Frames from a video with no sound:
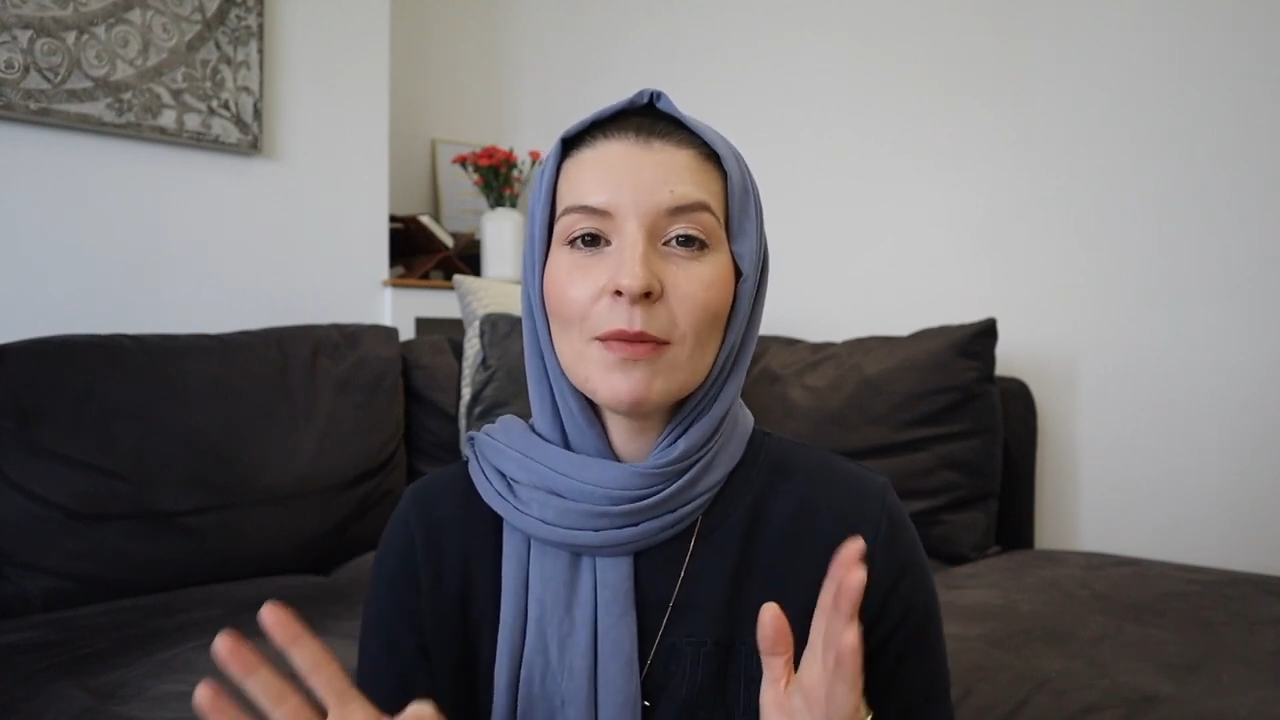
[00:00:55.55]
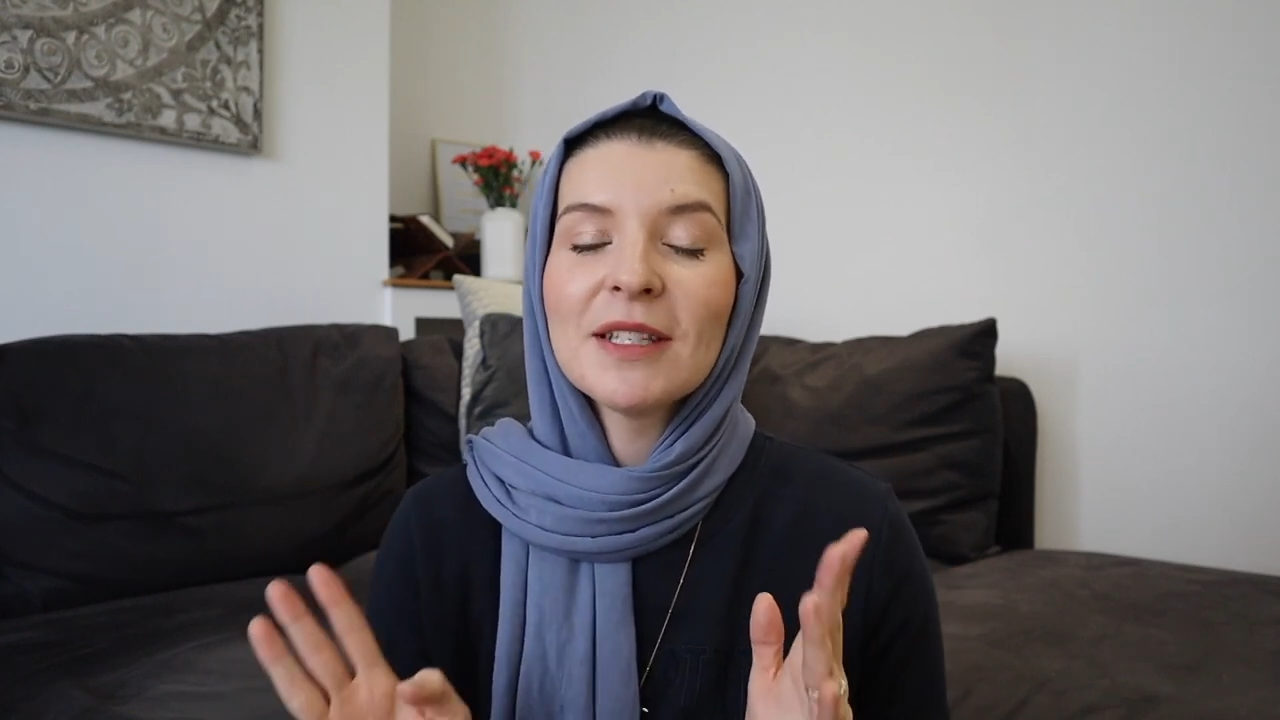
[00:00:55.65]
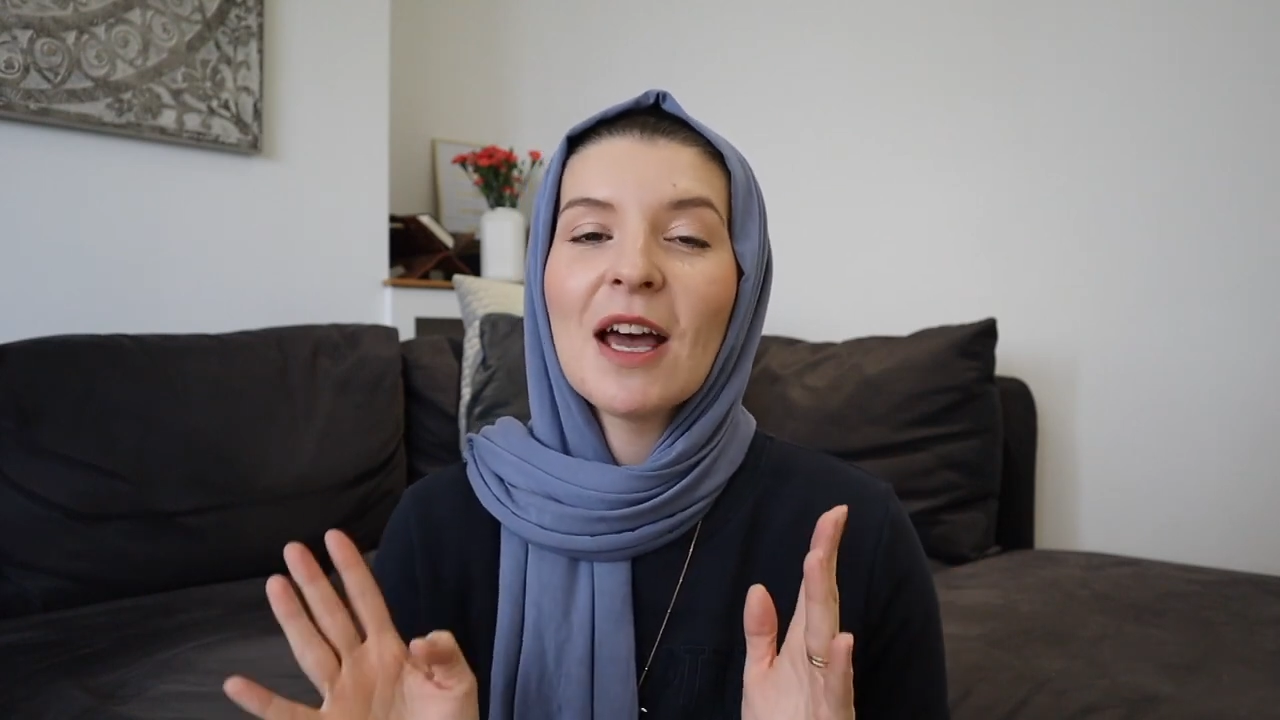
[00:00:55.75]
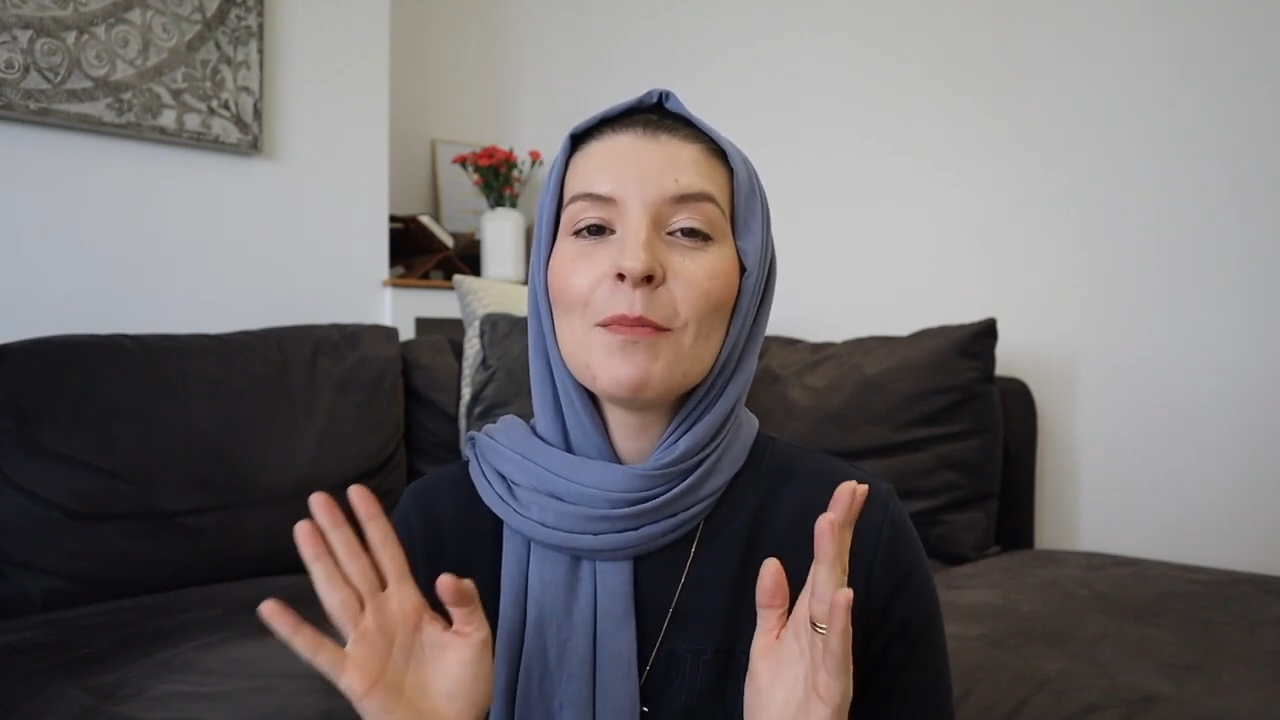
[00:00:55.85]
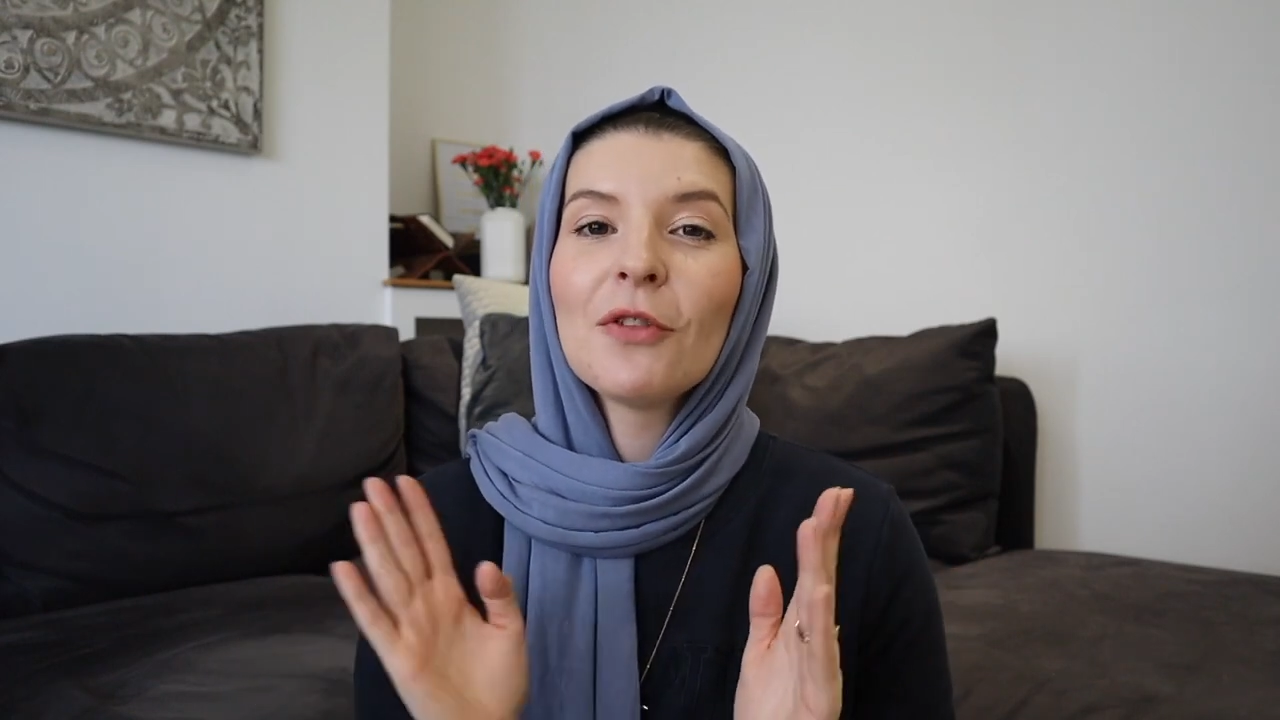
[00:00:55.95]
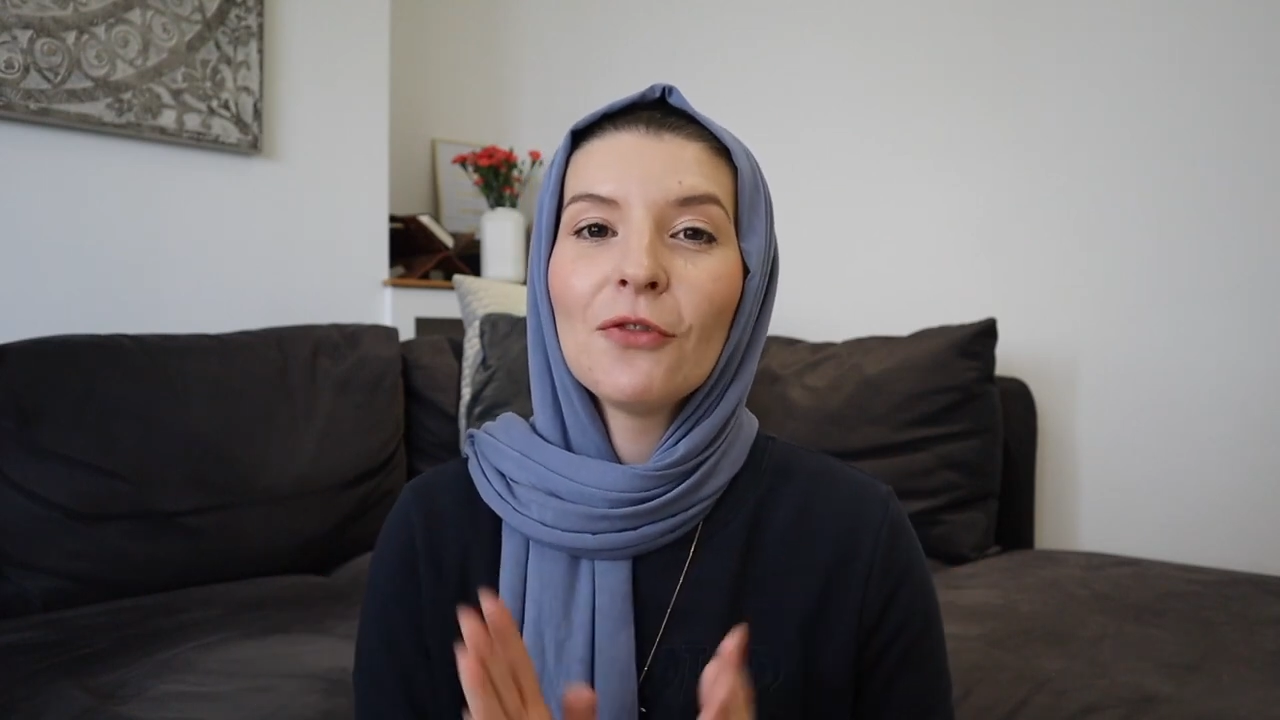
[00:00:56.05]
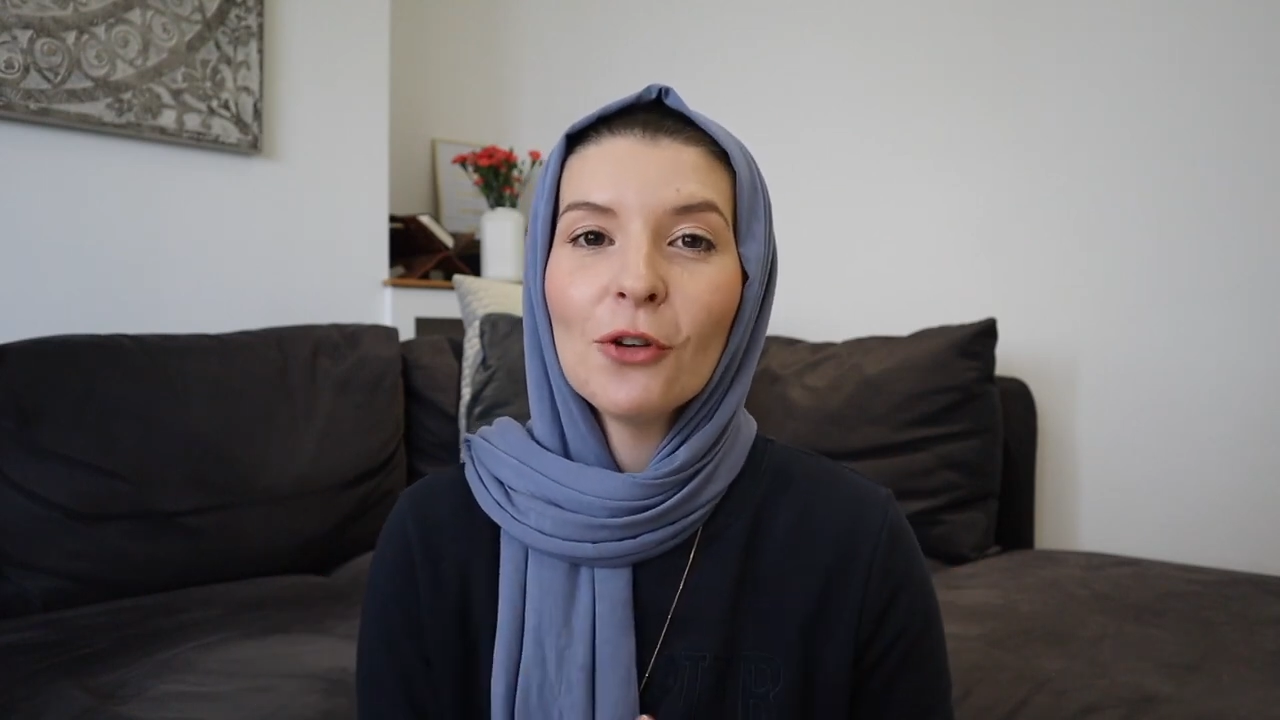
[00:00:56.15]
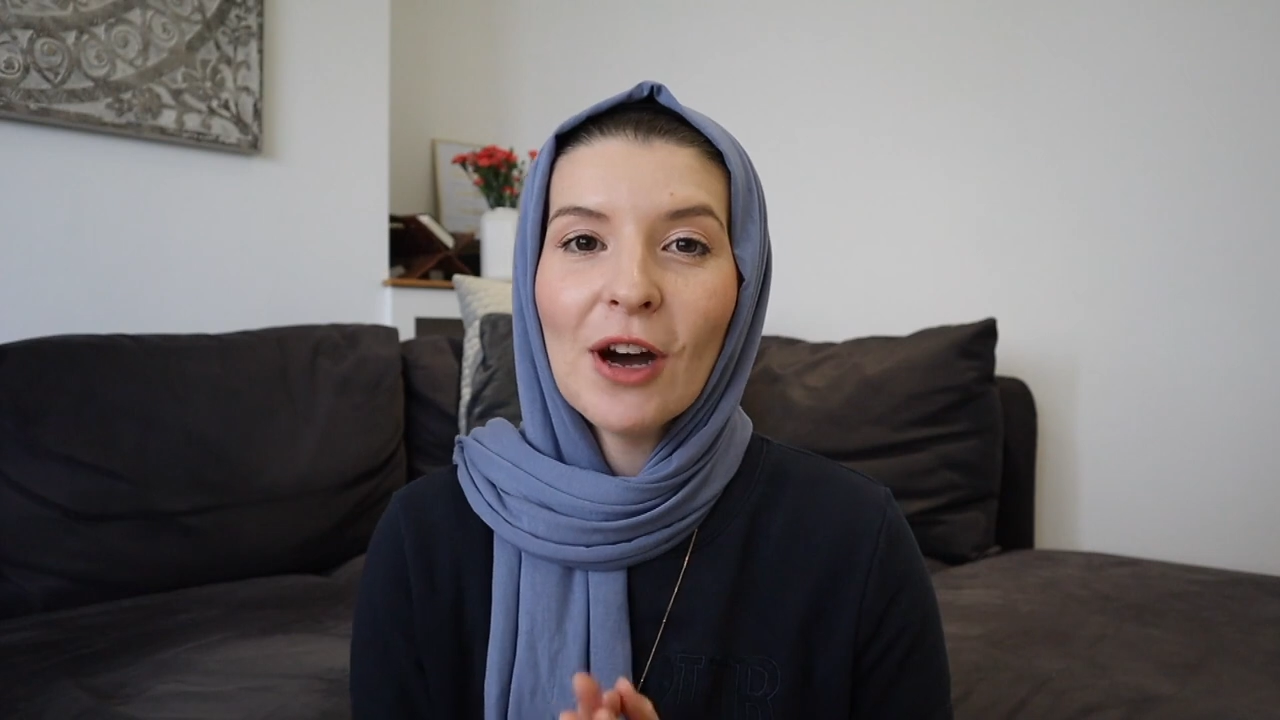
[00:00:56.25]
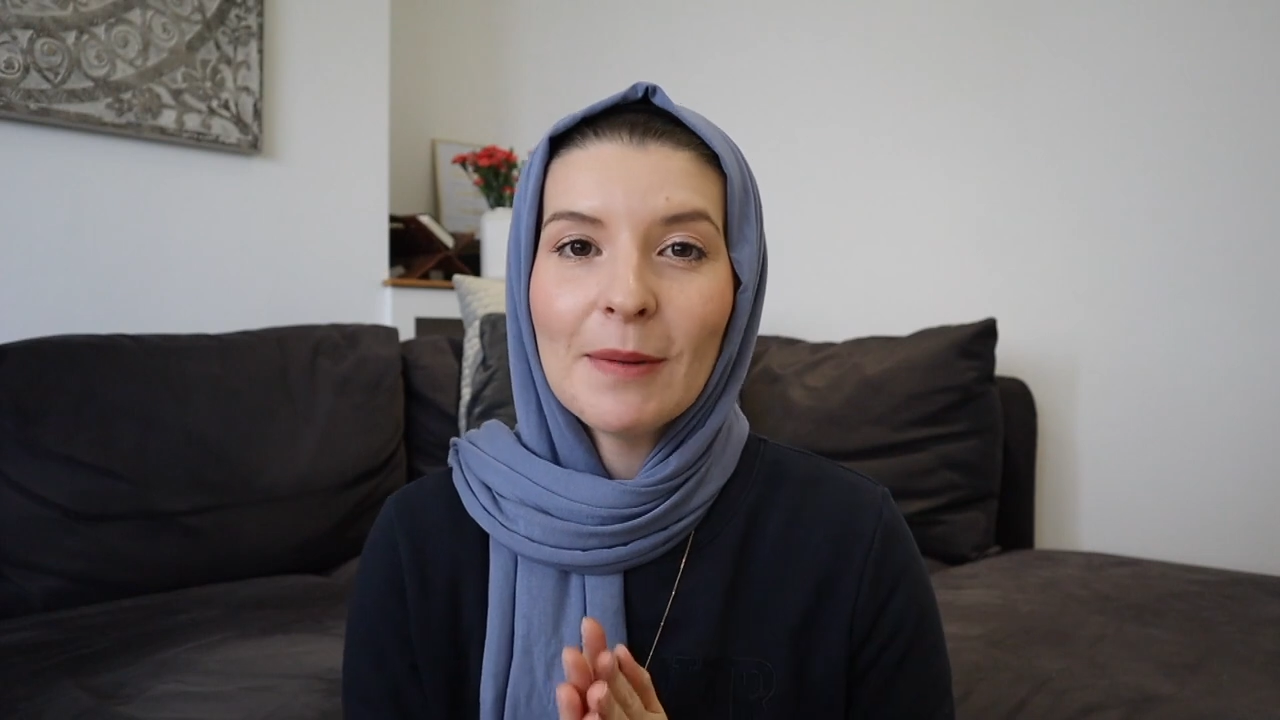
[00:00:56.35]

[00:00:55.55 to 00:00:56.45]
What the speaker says: Ramadan before